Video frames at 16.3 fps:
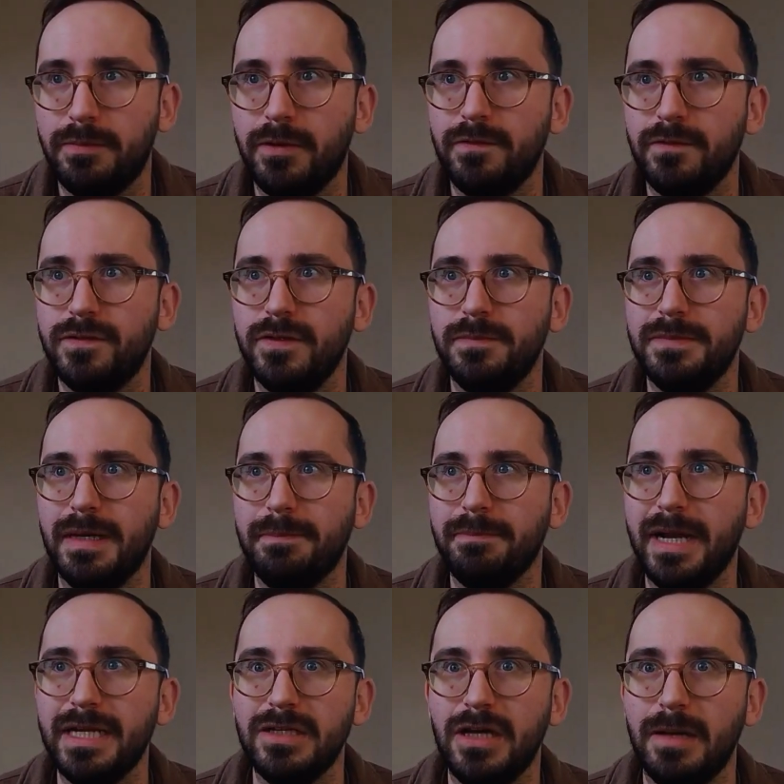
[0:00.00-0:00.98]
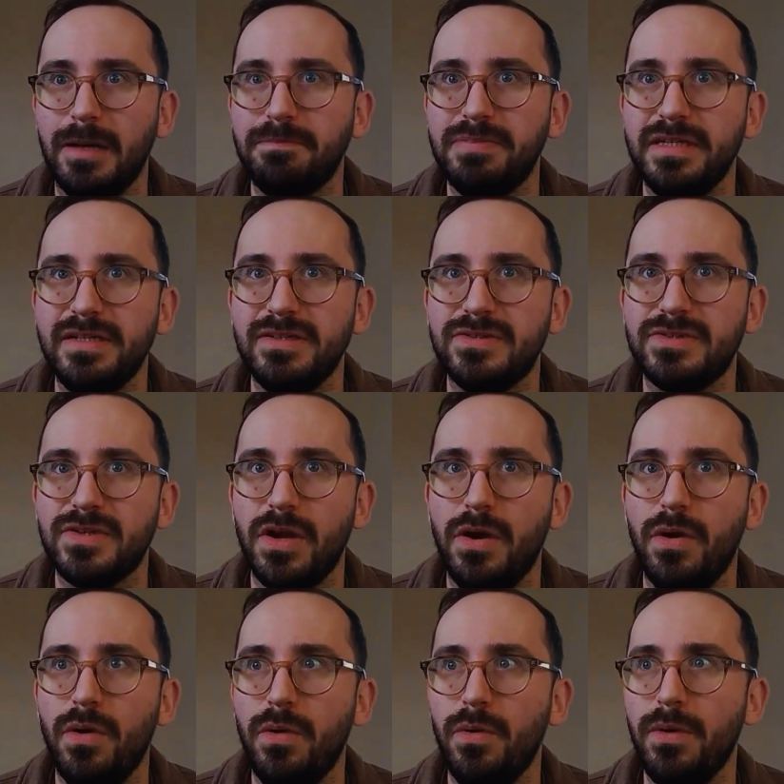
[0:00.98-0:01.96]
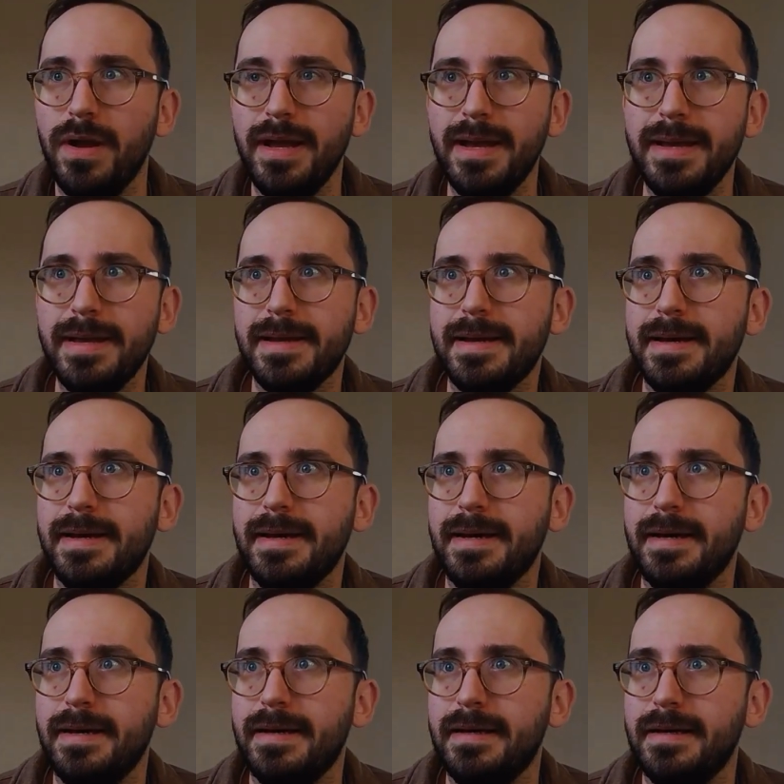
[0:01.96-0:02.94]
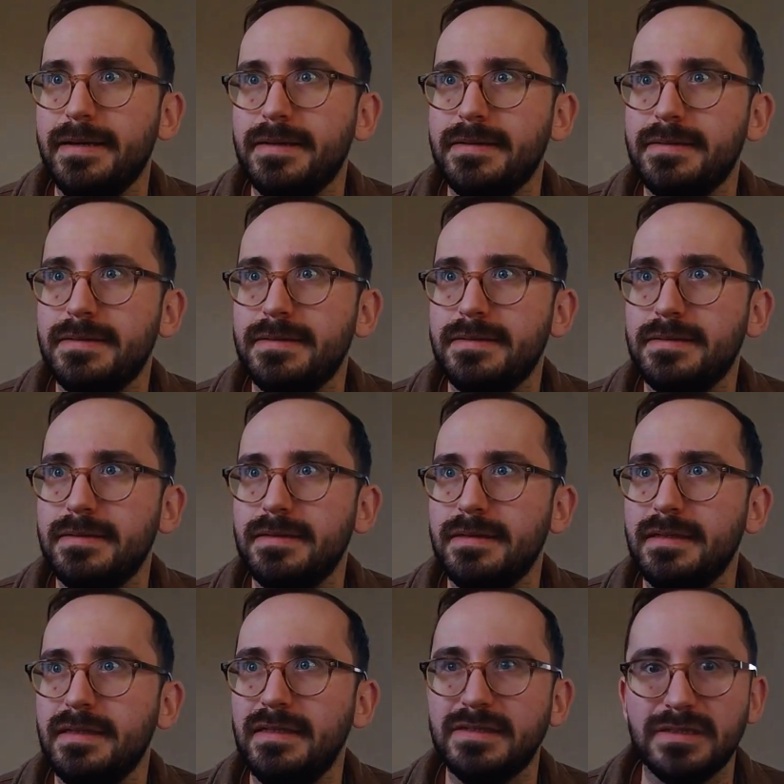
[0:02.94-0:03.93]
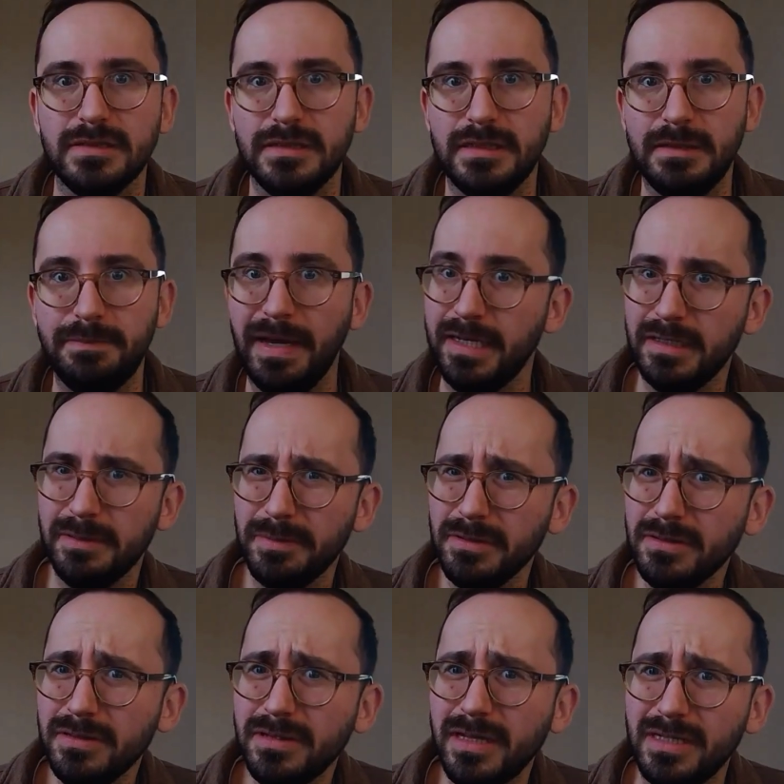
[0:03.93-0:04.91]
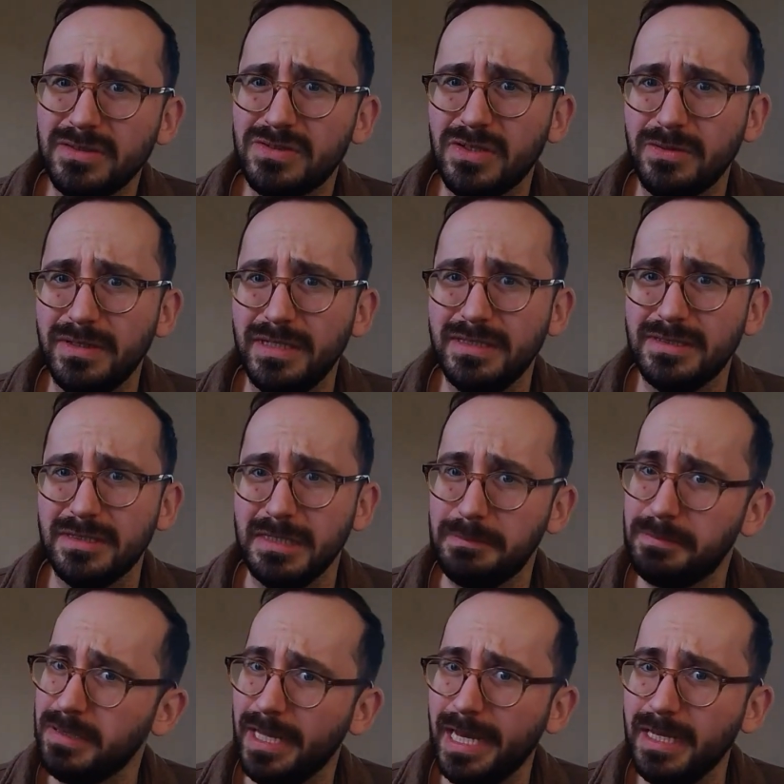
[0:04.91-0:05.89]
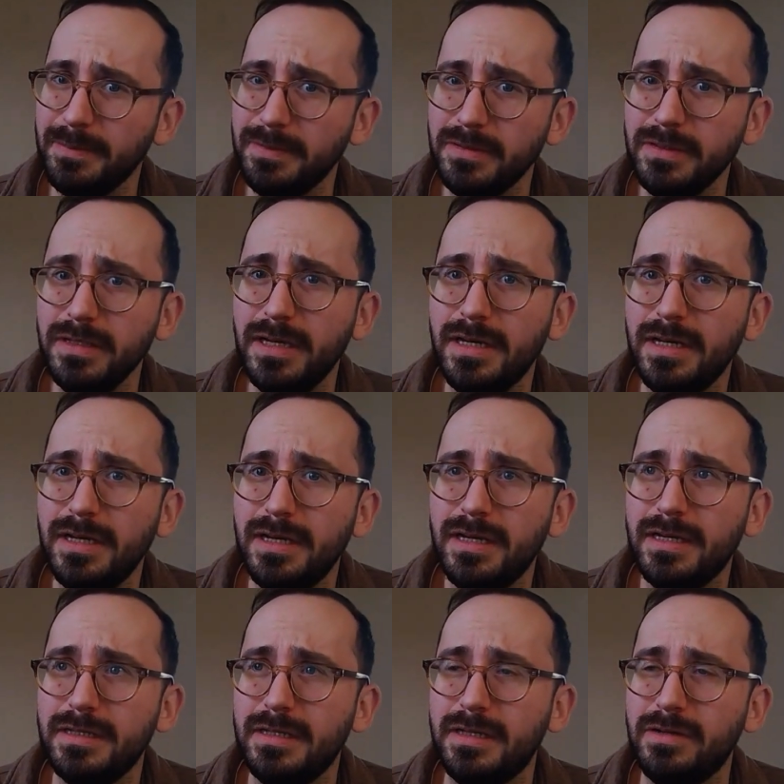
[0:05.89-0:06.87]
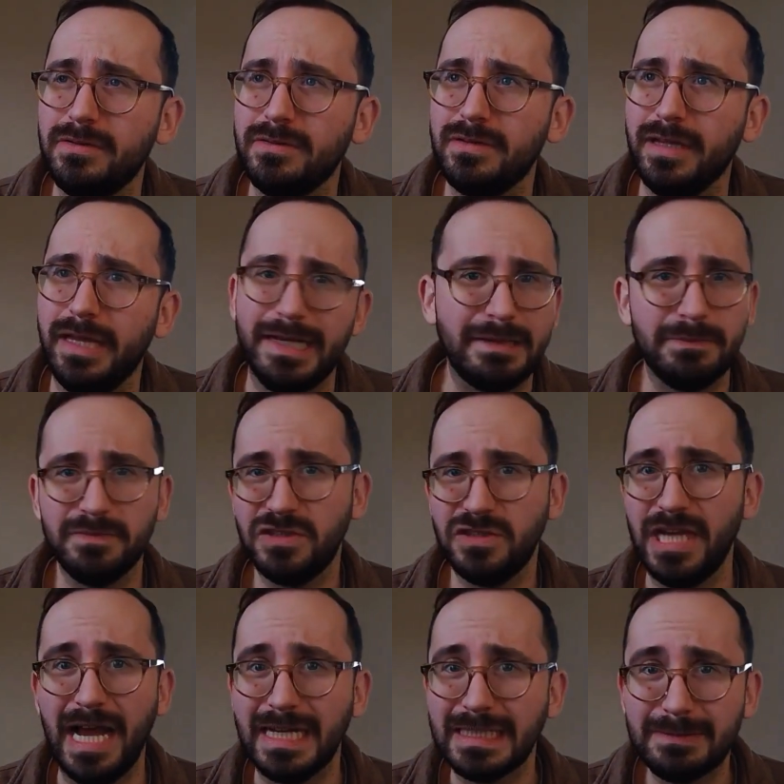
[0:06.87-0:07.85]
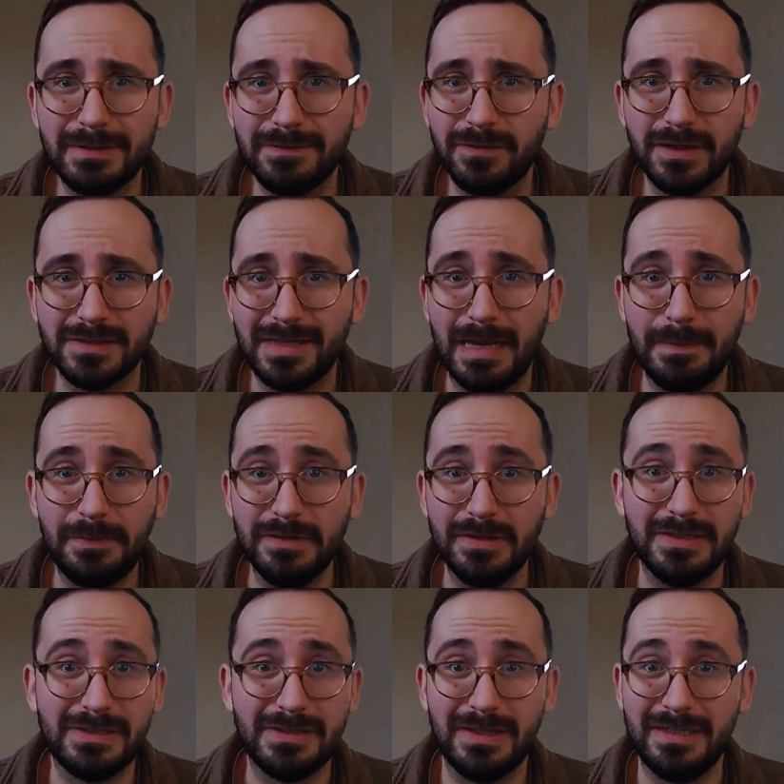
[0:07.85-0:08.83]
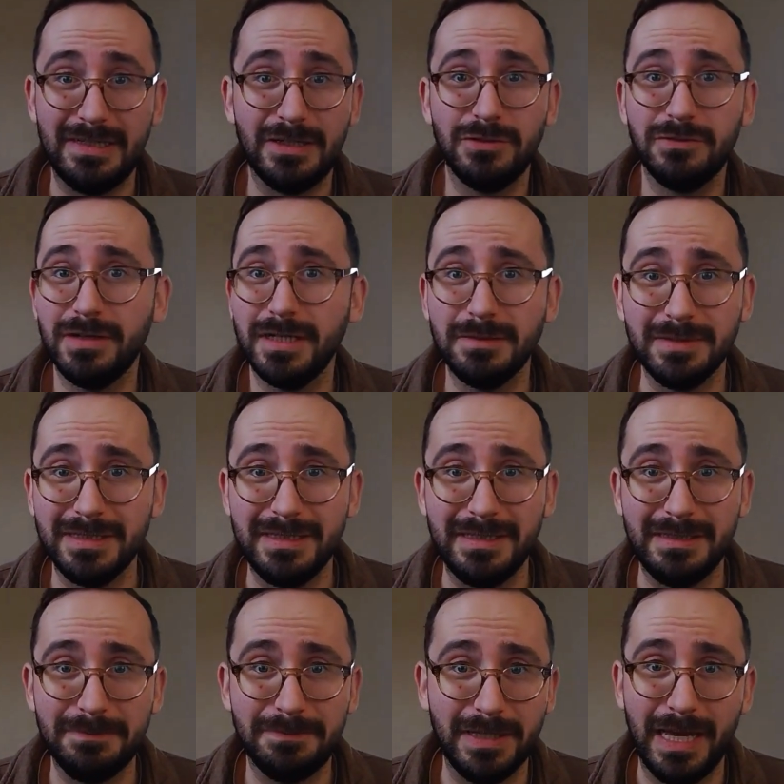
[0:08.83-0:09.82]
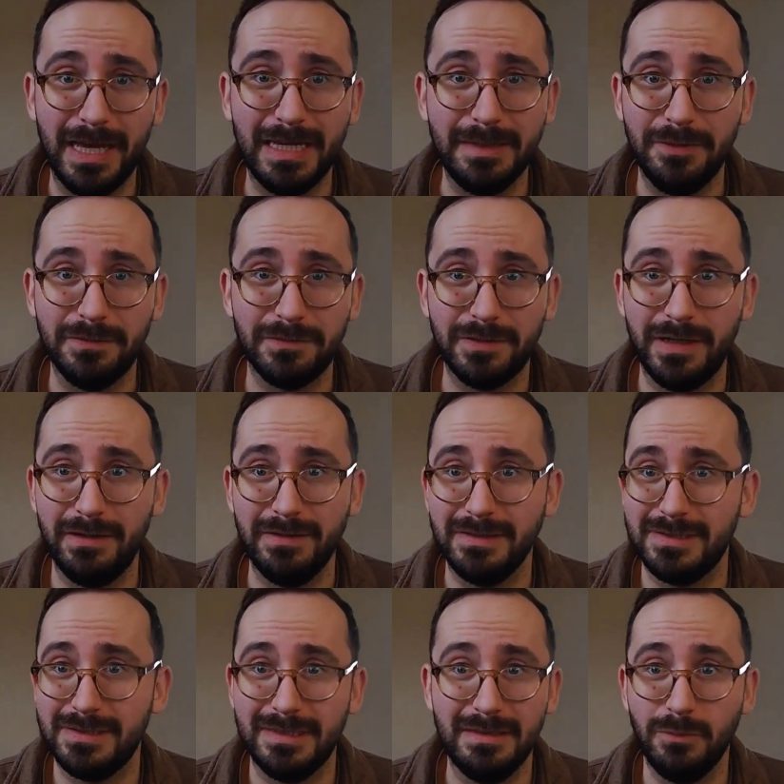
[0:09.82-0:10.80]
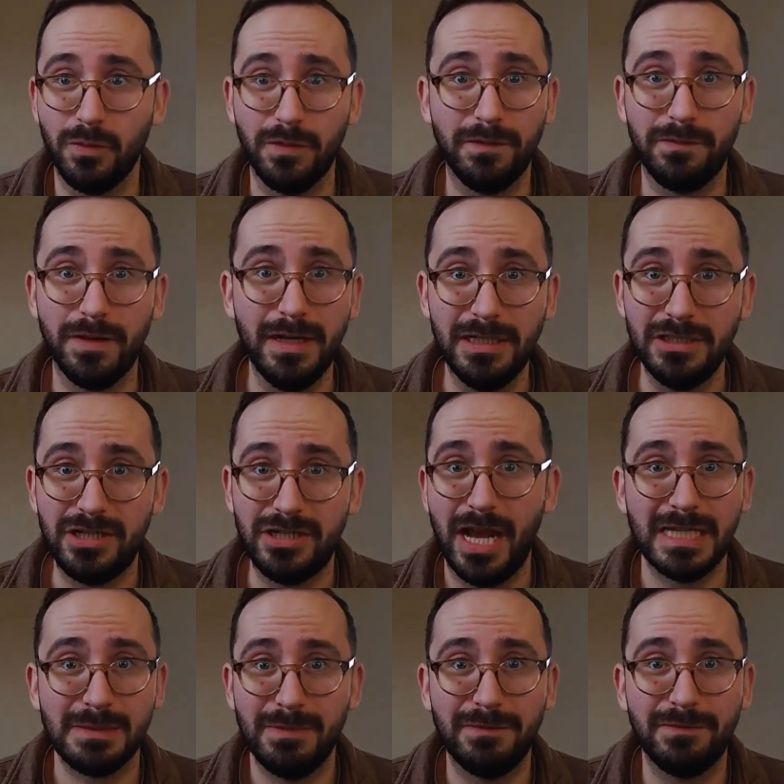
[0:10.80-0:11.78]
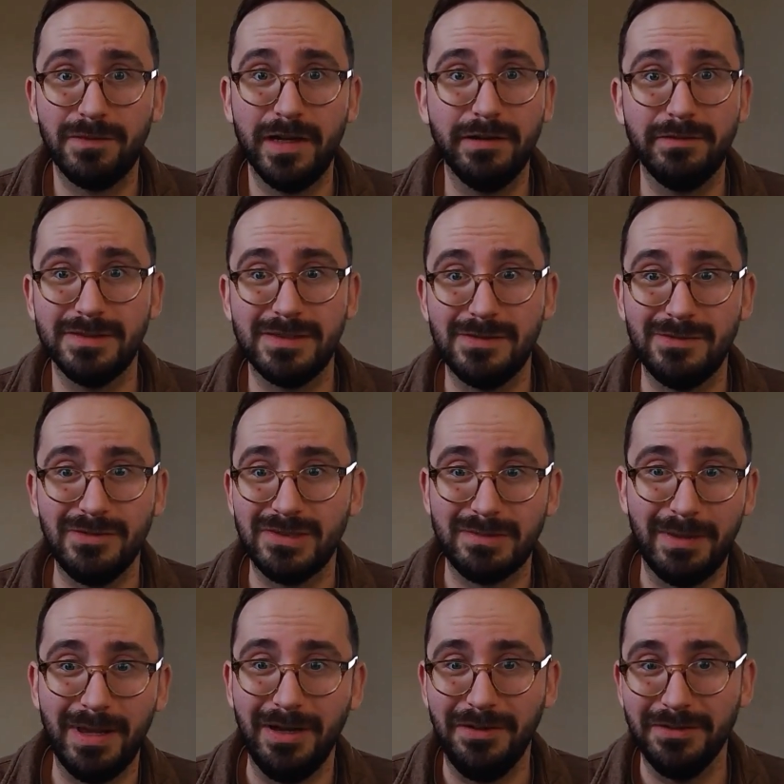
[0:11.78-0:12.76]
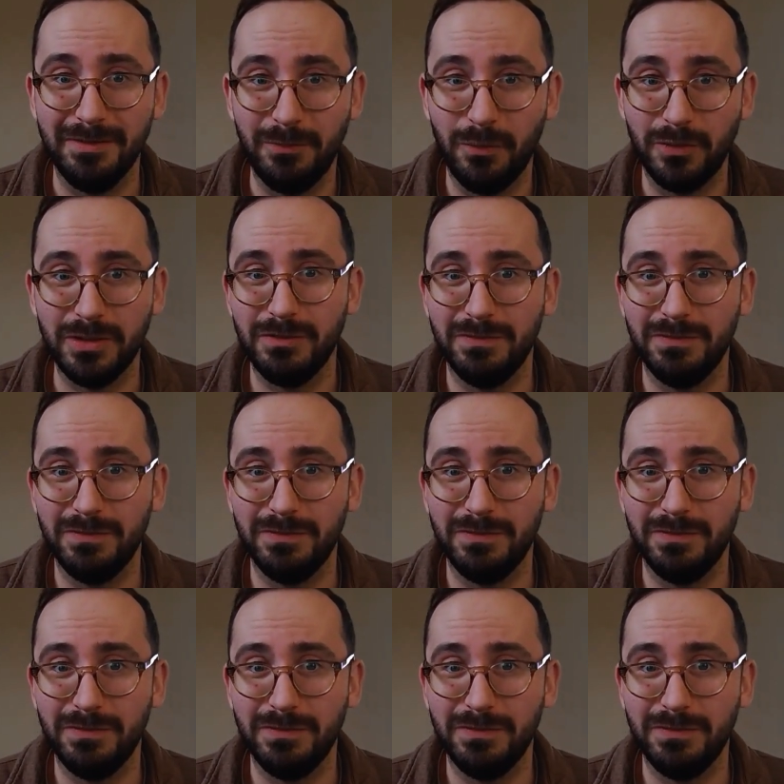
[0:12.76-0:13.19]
perfume that might not be so uh, easily bendable and so easily pliable. Like jasmine, for example, is an incredibly pliable fragrance. And the more jasmine fragrances you smell, the more you